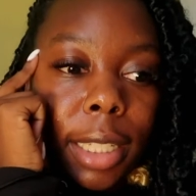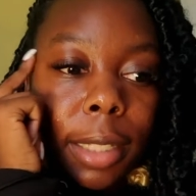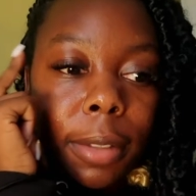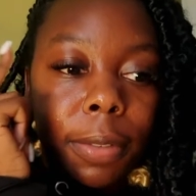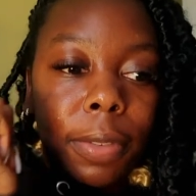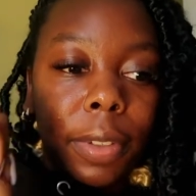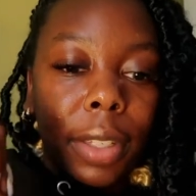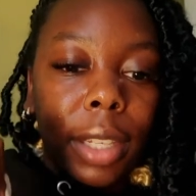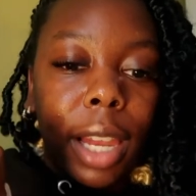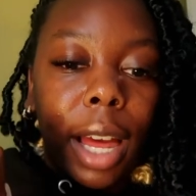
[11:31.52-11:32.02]

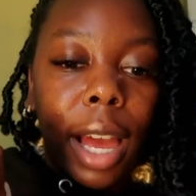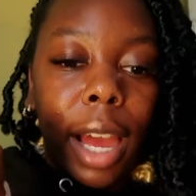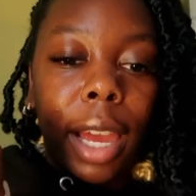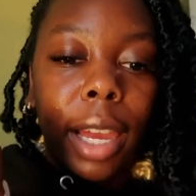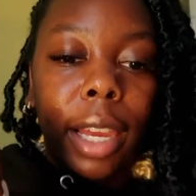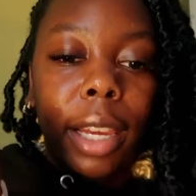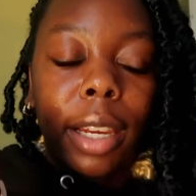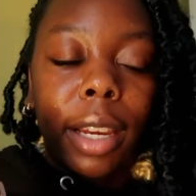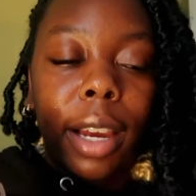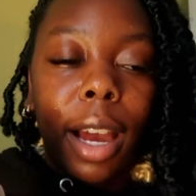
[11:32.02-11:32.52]
feel
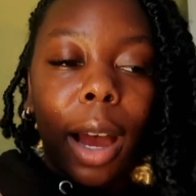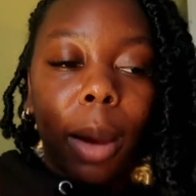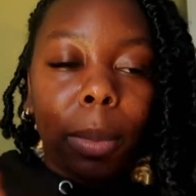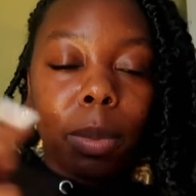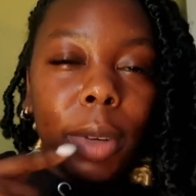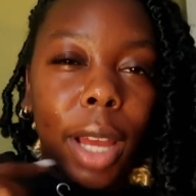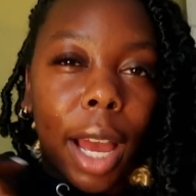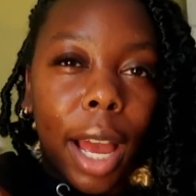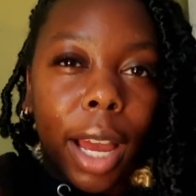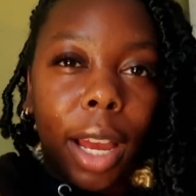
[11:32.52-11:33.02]
like
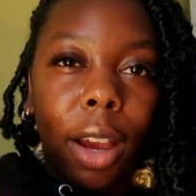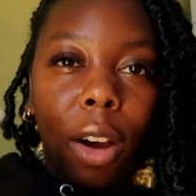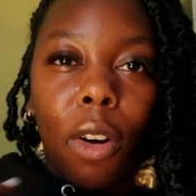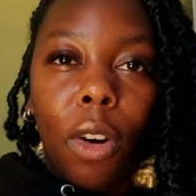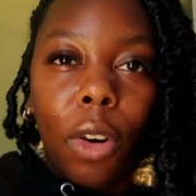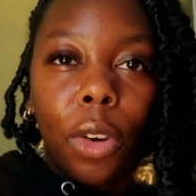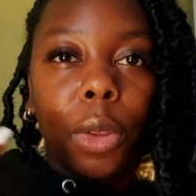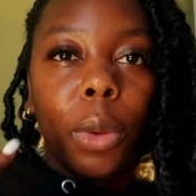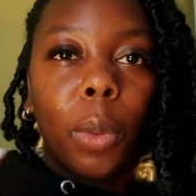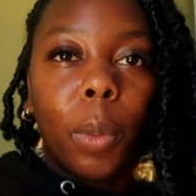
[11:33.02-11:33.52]
I'm not
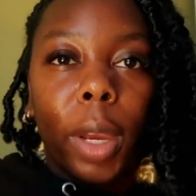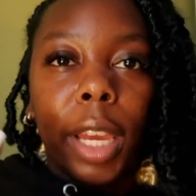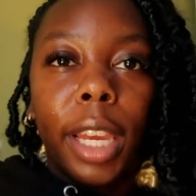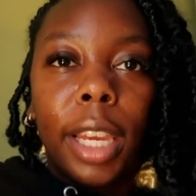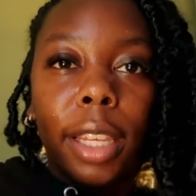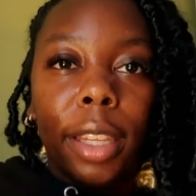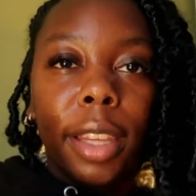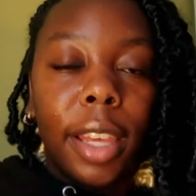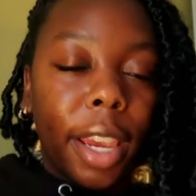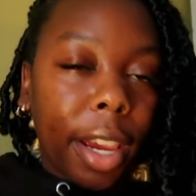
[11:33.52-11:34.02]
all the
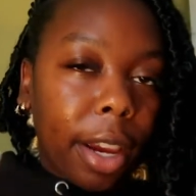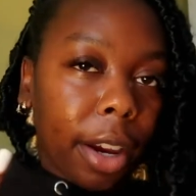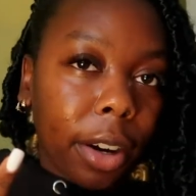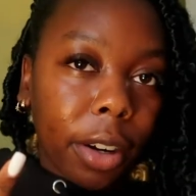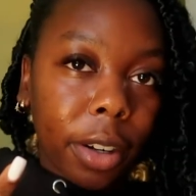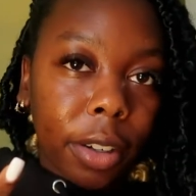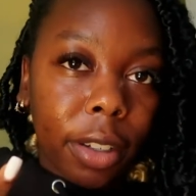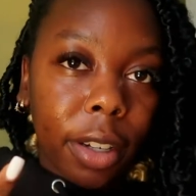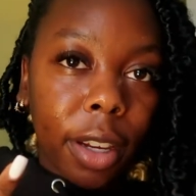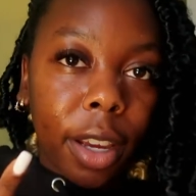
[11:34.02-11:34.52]
way
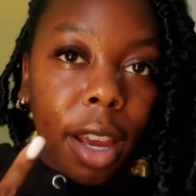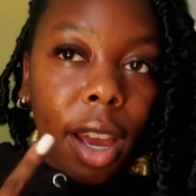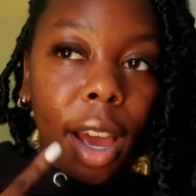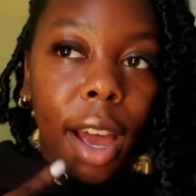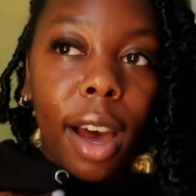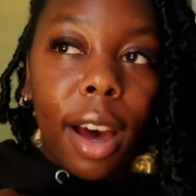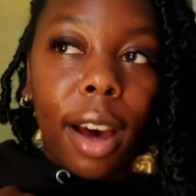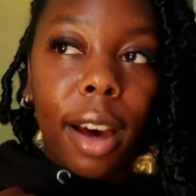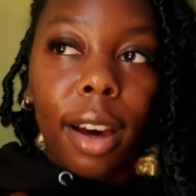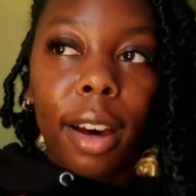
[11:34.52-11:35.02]
there.
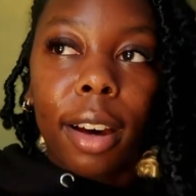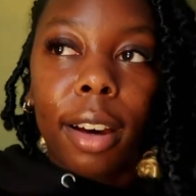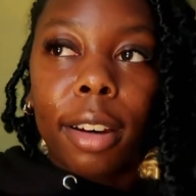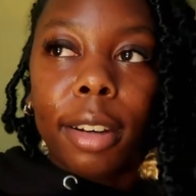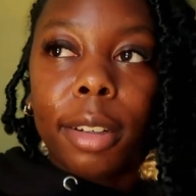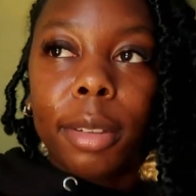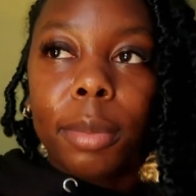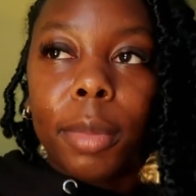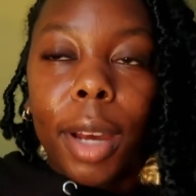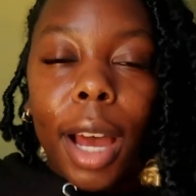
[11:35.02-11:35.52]

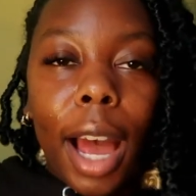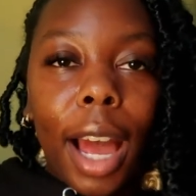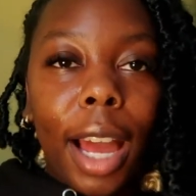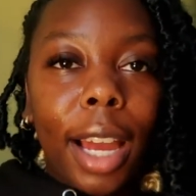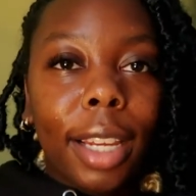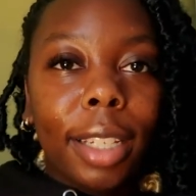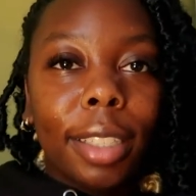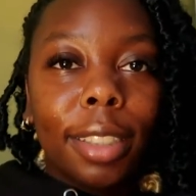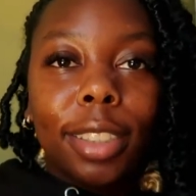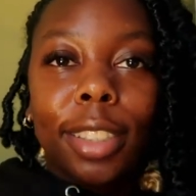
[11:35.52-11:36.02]

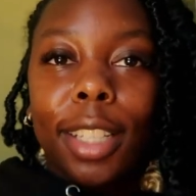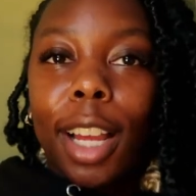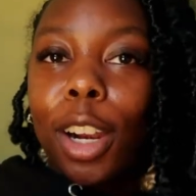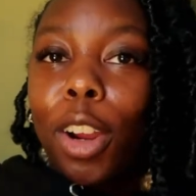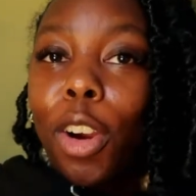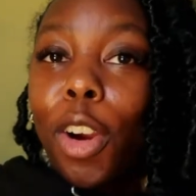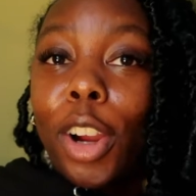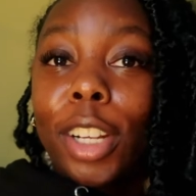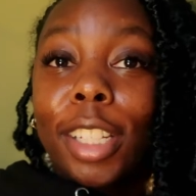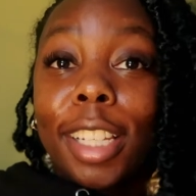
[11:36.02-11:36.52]
It's kind
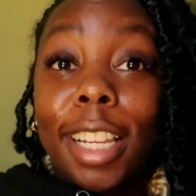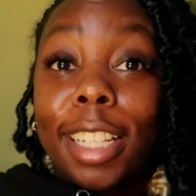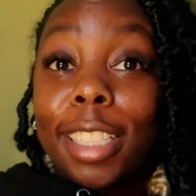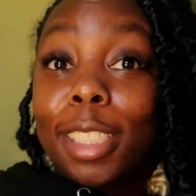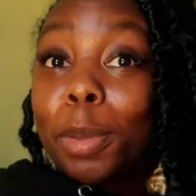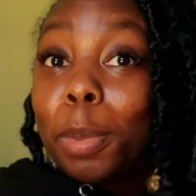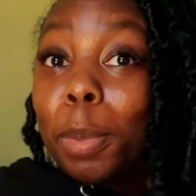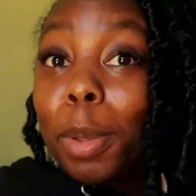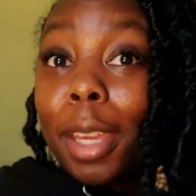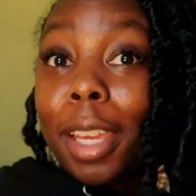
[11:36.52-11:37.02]
of hard to
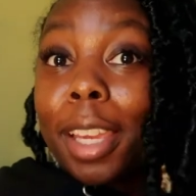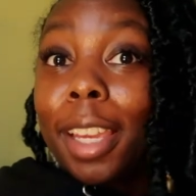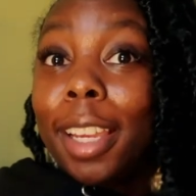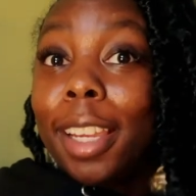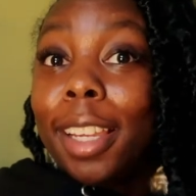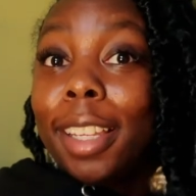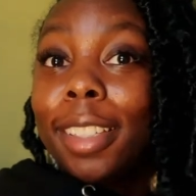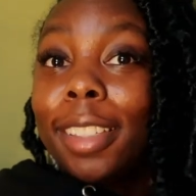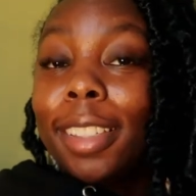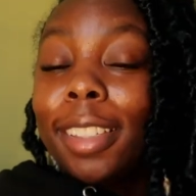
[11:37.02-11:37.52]

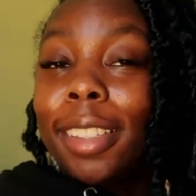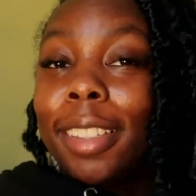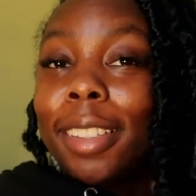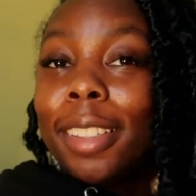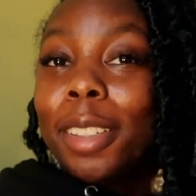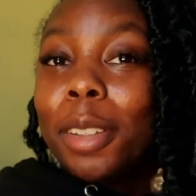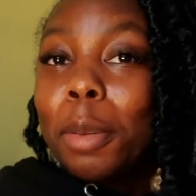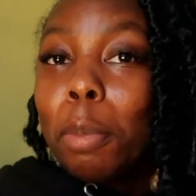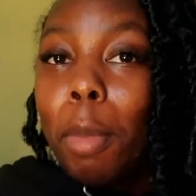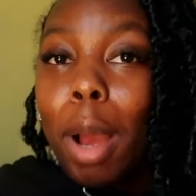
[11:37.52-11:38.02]
explain
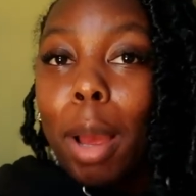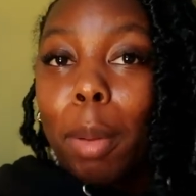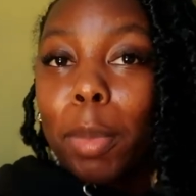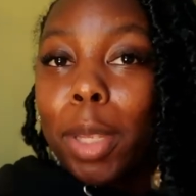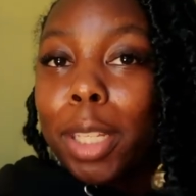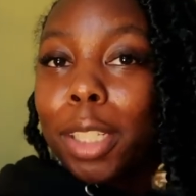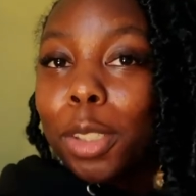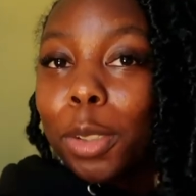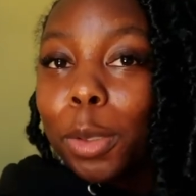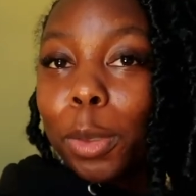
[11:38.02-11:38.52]
my
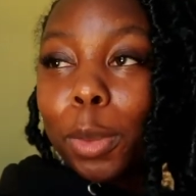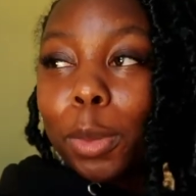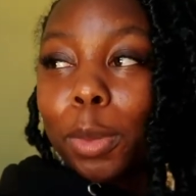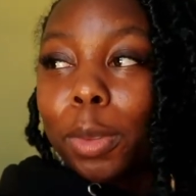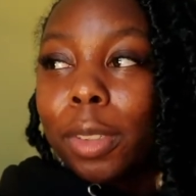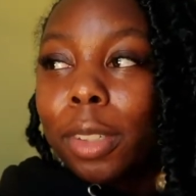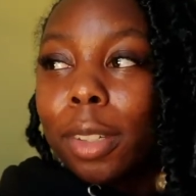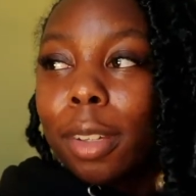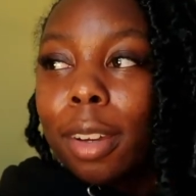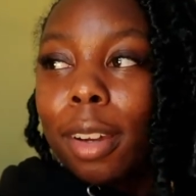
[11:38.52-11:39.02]
mental.
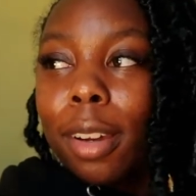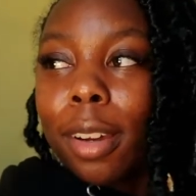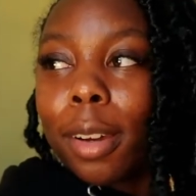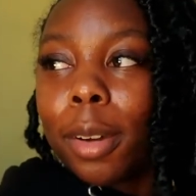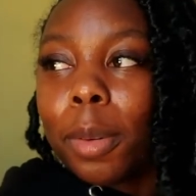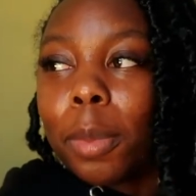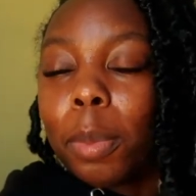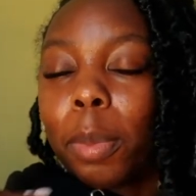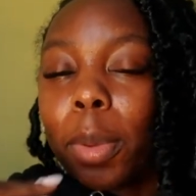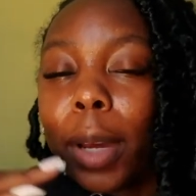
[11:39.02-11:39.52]

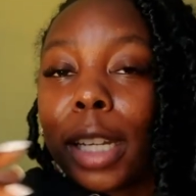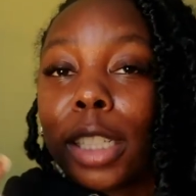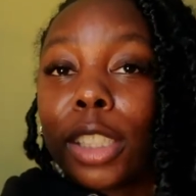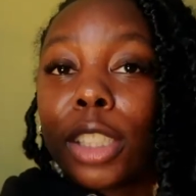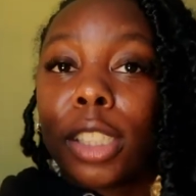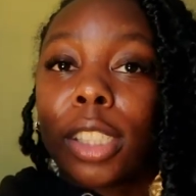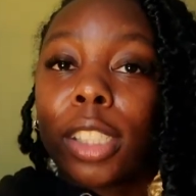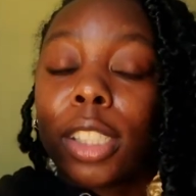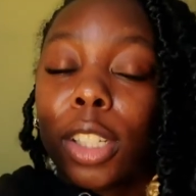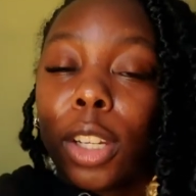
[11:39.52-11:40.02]
But
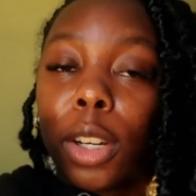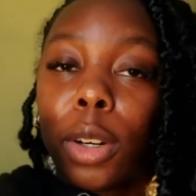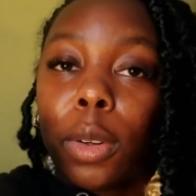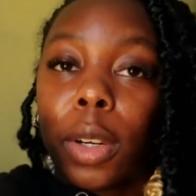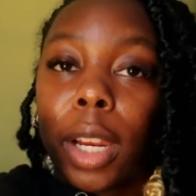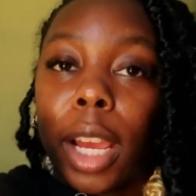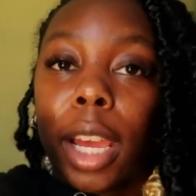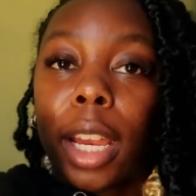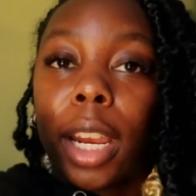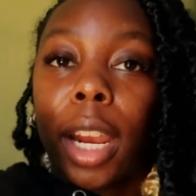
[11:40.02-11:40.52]
just know
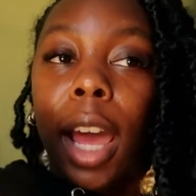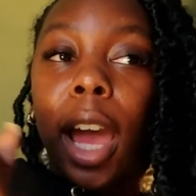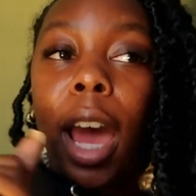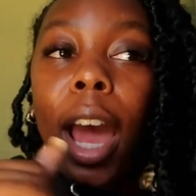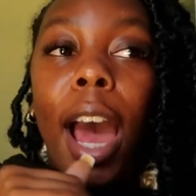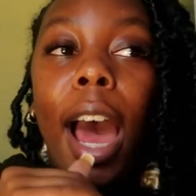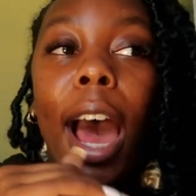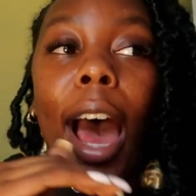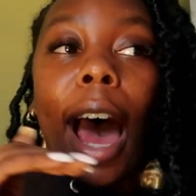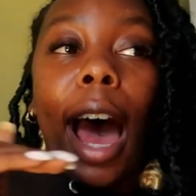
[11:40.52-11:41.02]
that
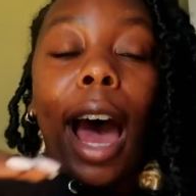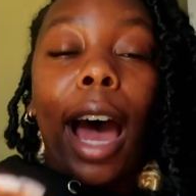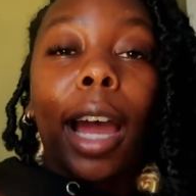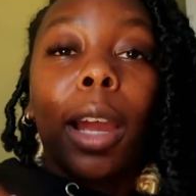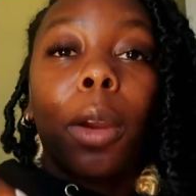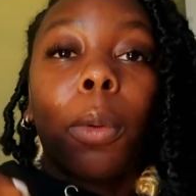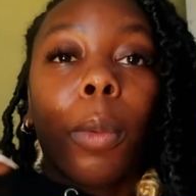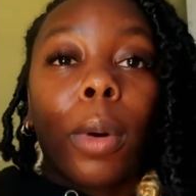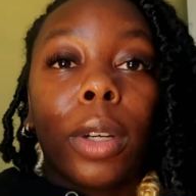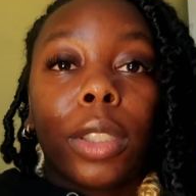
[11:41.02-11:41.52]

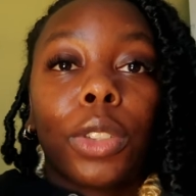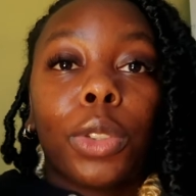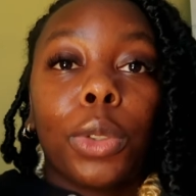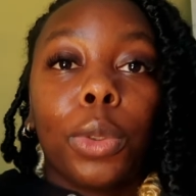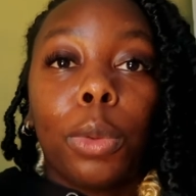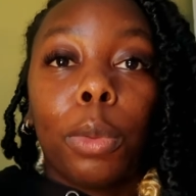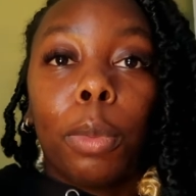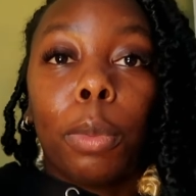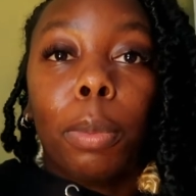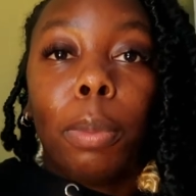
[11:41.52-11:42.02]
I want
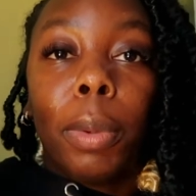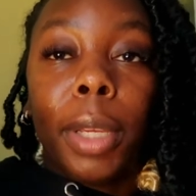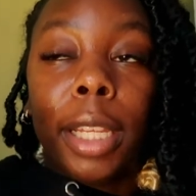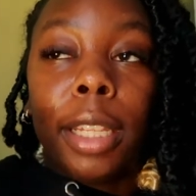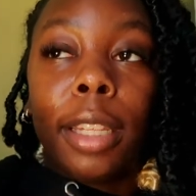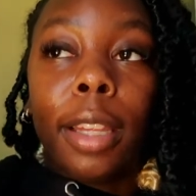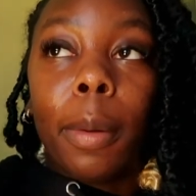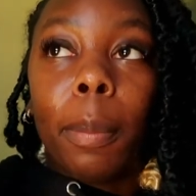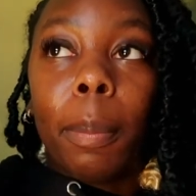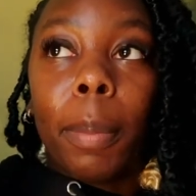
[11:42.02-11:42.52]
to be
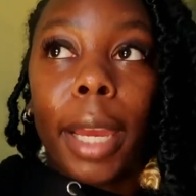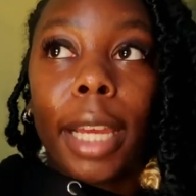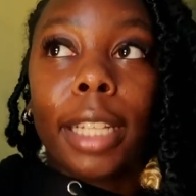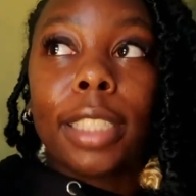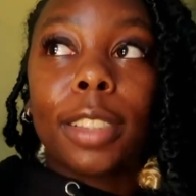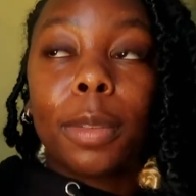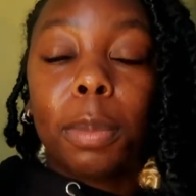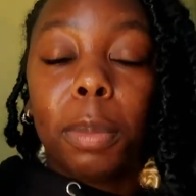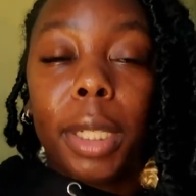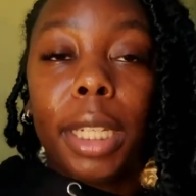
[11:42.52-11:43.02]
the
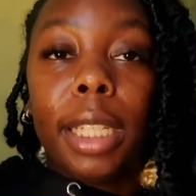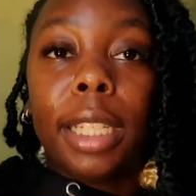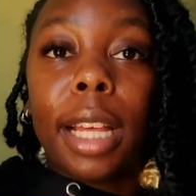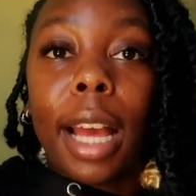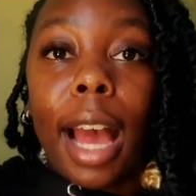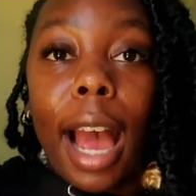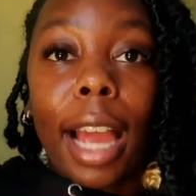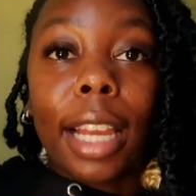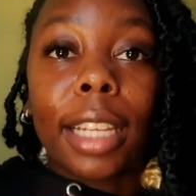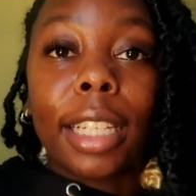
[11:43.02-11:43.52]
best me
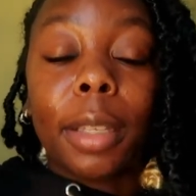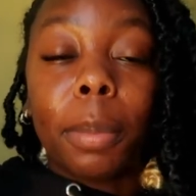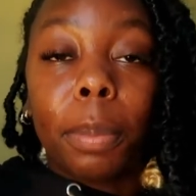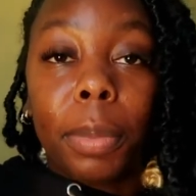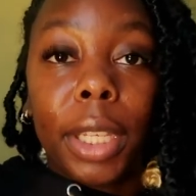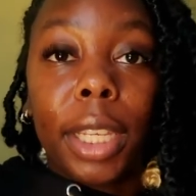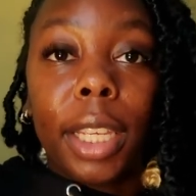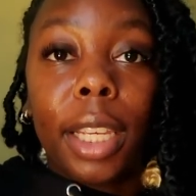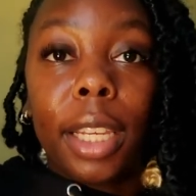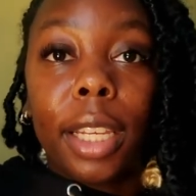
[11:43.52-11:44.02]
that I can
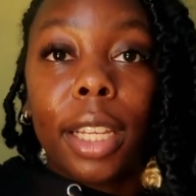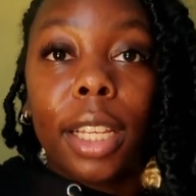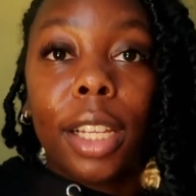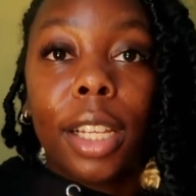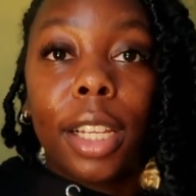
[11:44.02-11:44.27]
be.